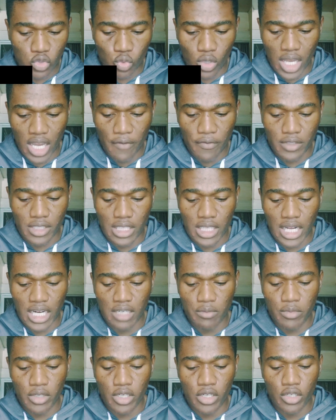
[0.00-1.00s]
We have
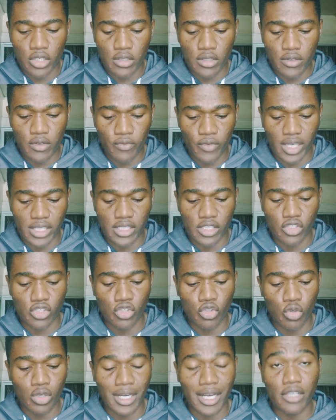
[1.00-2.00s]
Tranmere versus
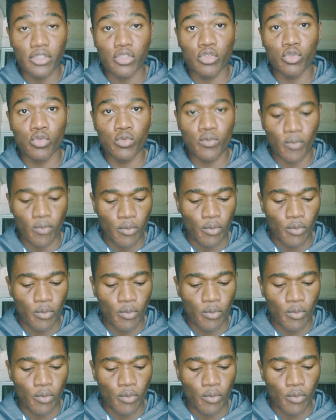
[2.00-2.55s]
Newcastle.